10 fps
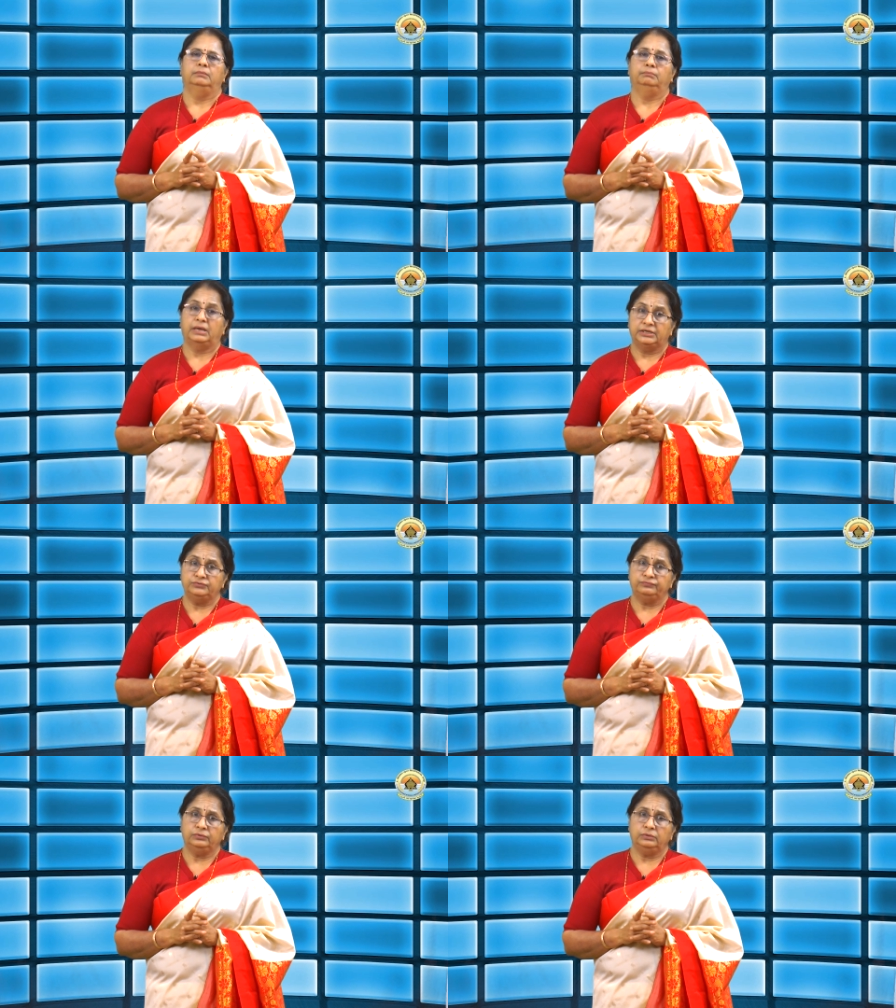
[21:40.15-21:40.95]

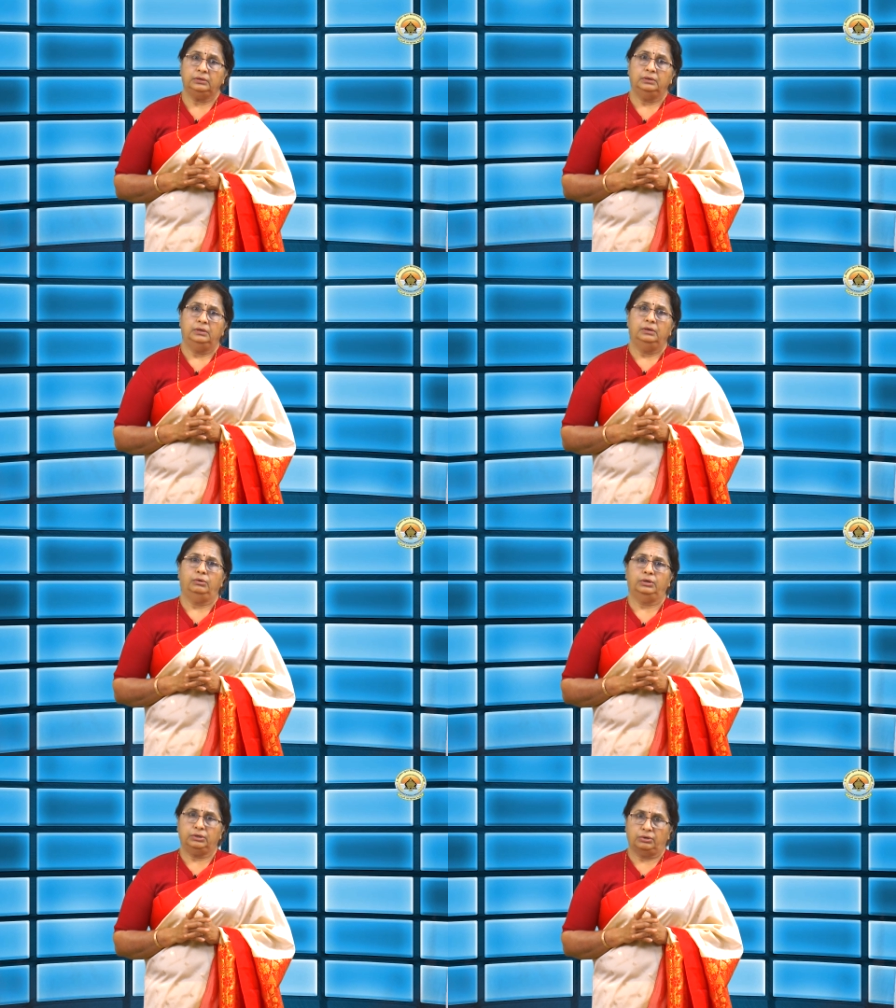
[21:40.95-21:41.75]
mindful,
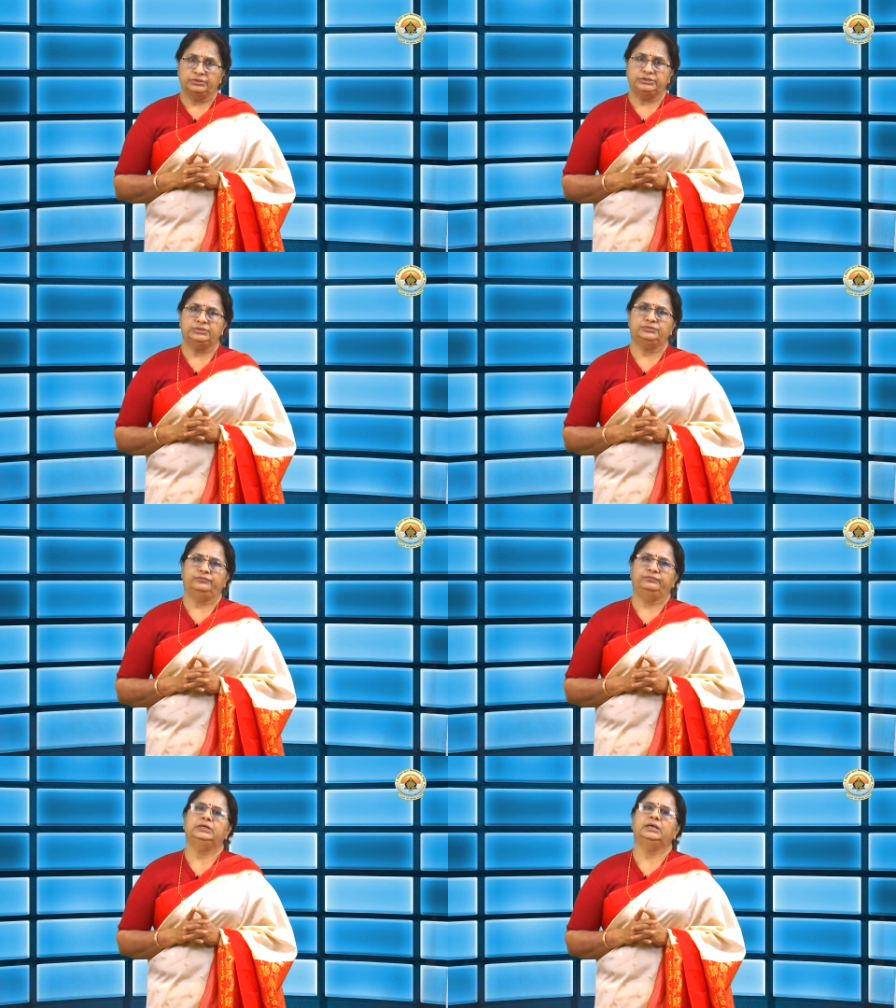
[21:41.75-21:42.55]
or conscious
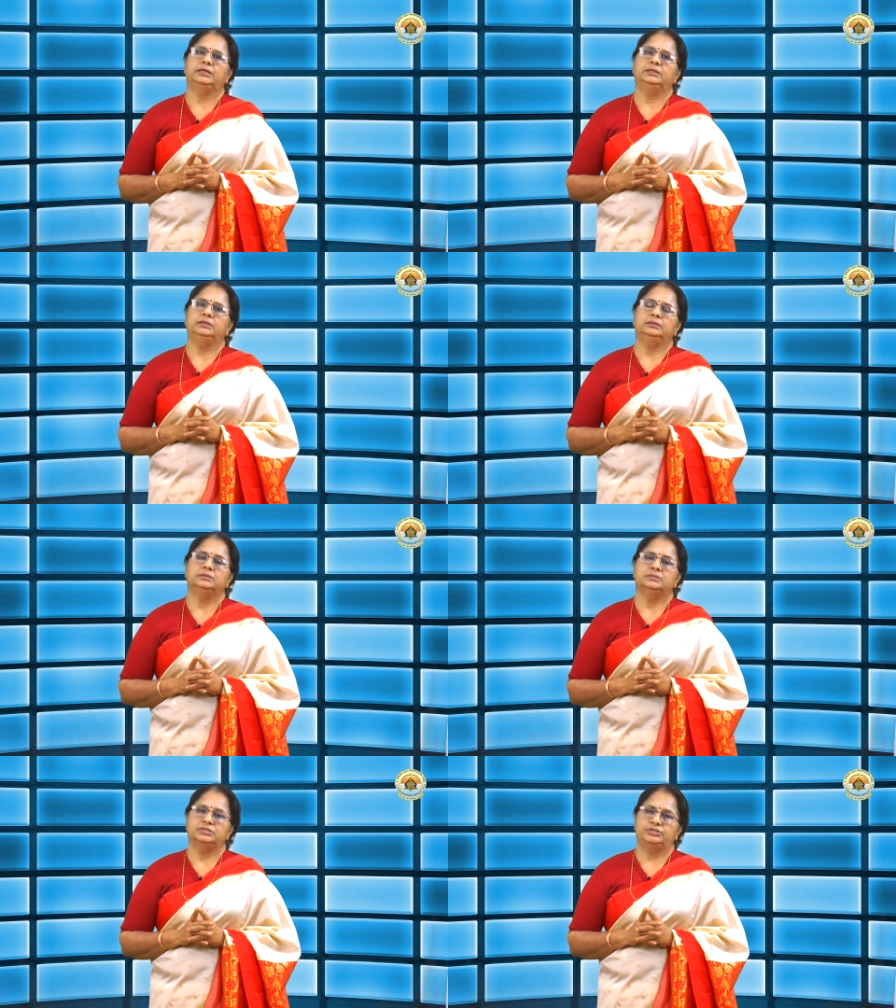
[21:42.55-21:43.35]
of the current
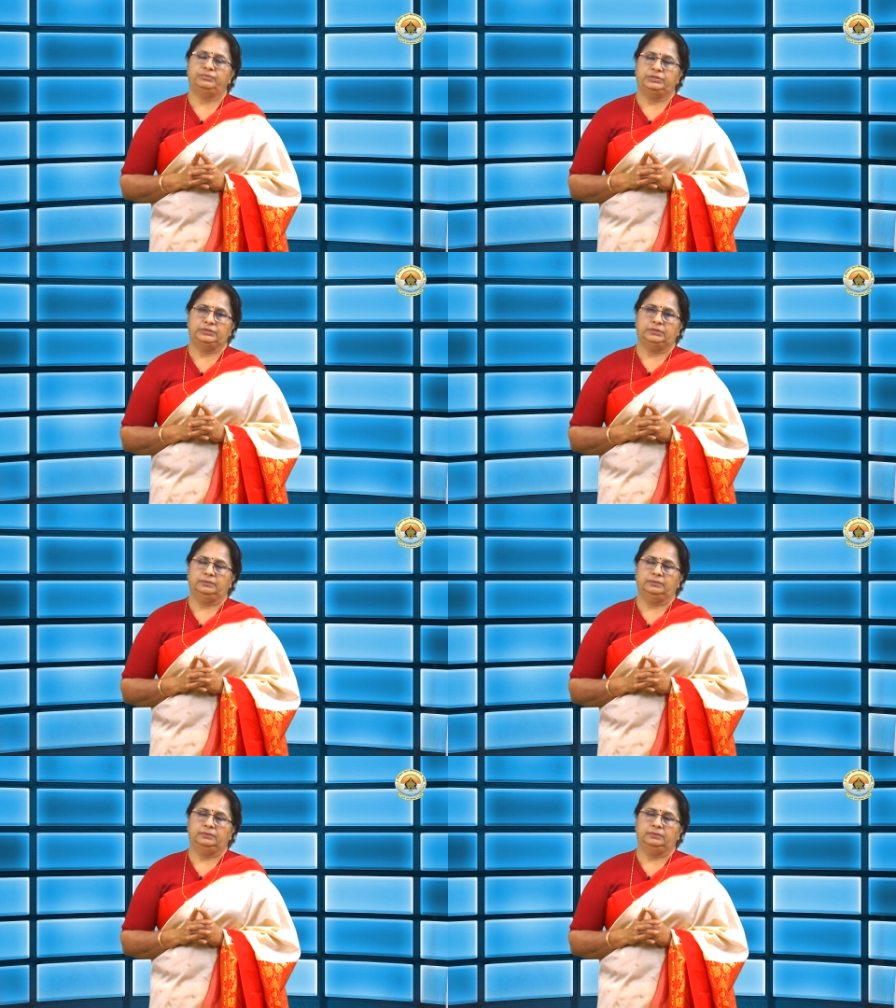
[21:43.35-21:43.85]
situation.